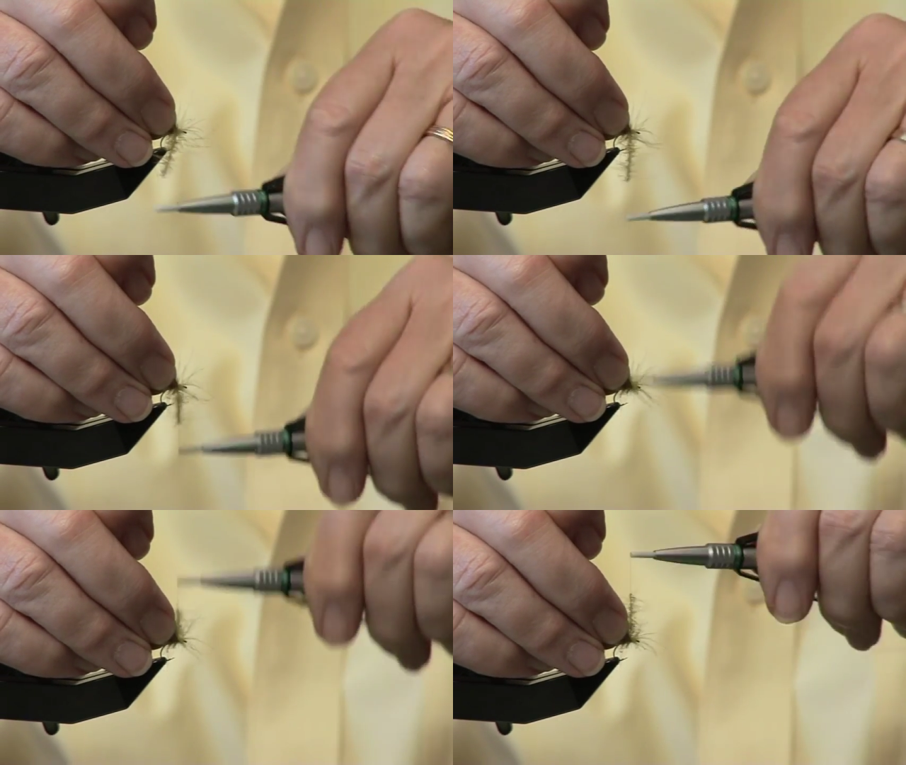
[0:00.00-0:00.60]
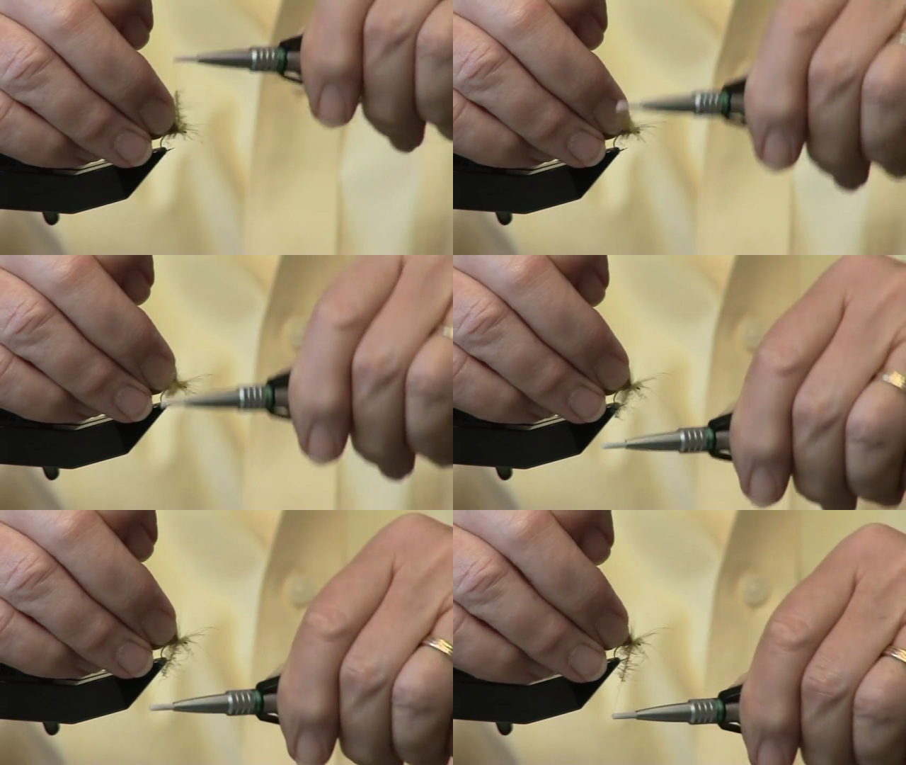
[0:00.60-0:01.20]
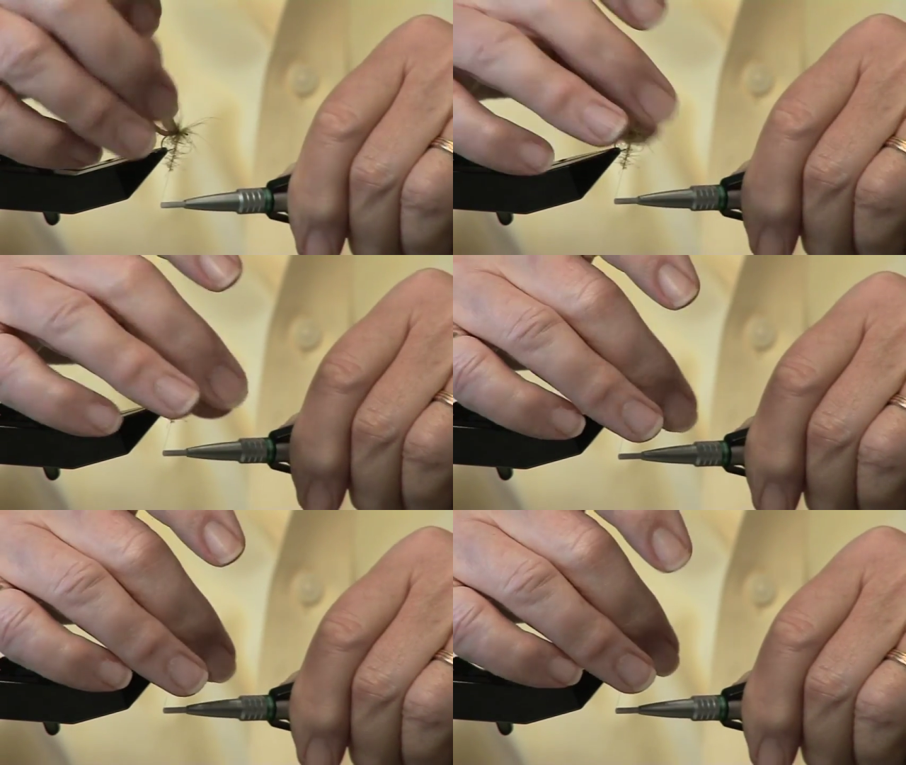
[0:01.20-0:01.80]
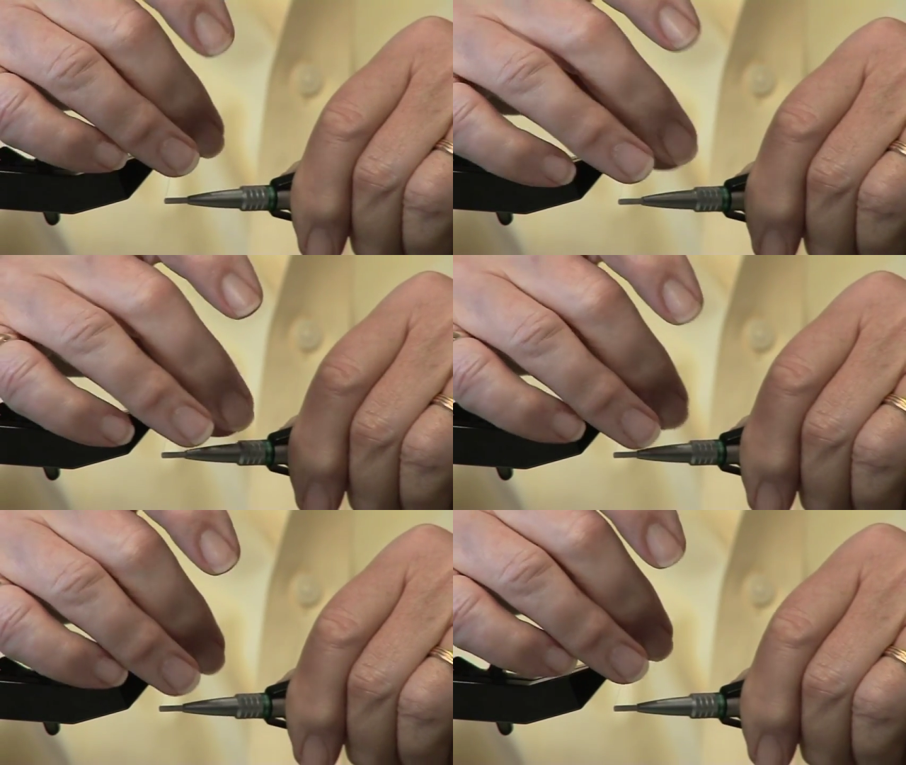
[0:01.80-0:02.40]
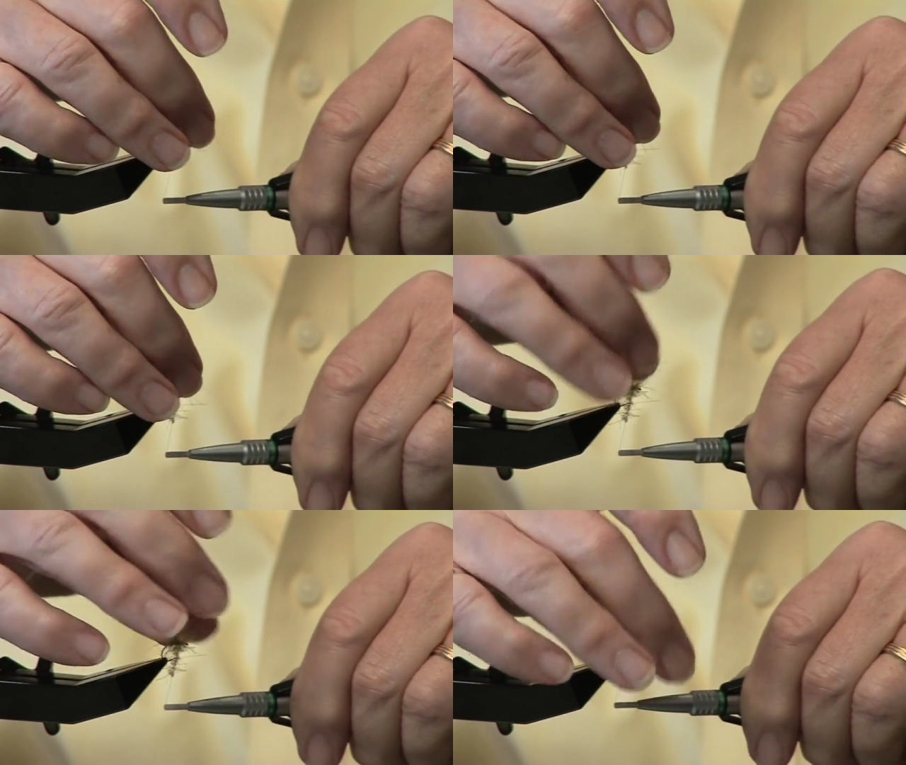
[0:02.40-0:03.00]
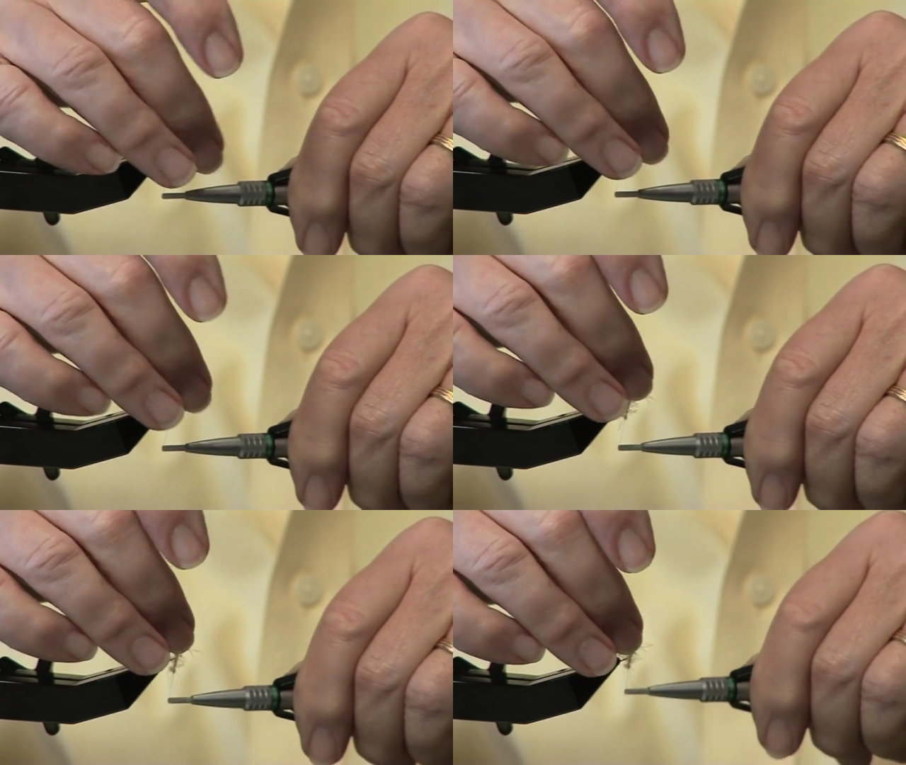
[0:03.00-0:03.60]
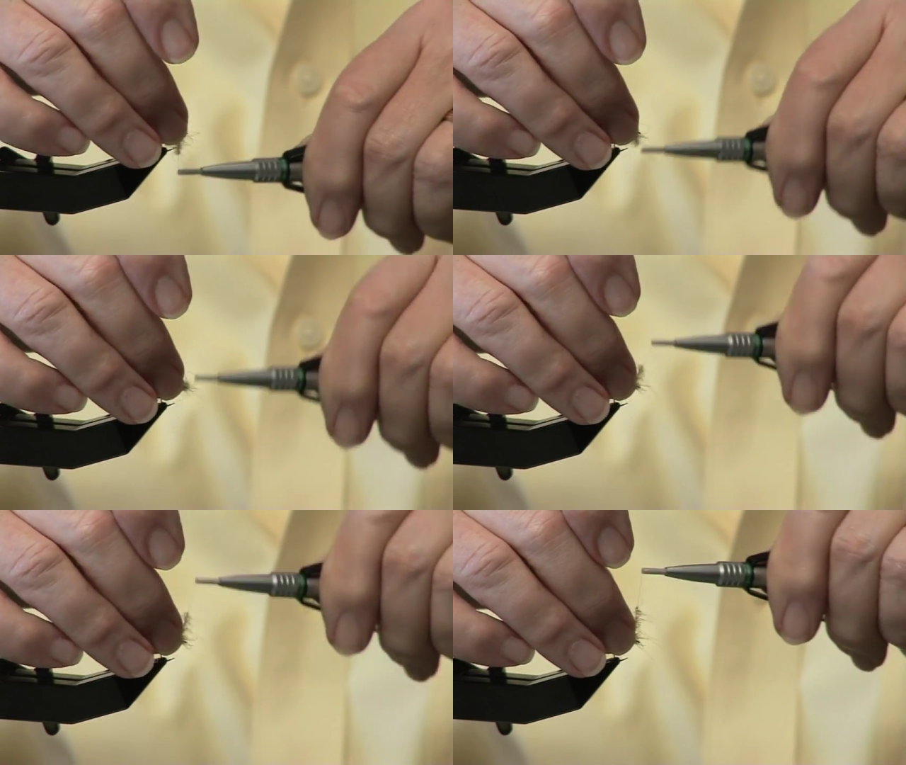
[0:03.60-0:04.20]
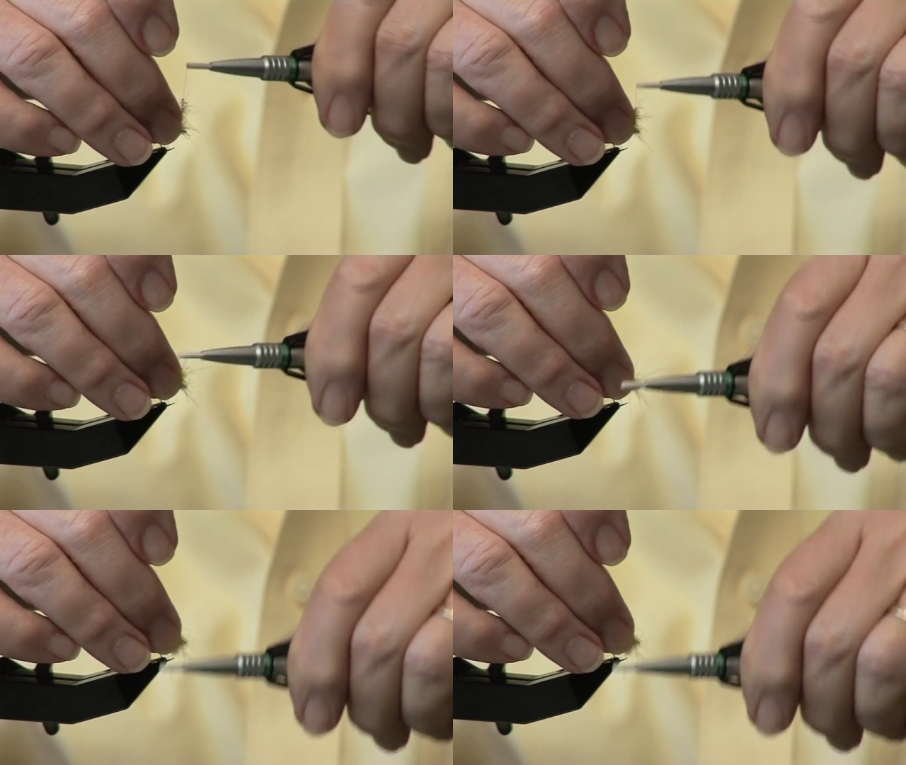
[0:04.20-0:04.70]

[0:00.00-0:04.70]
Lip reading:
(no speaker visible)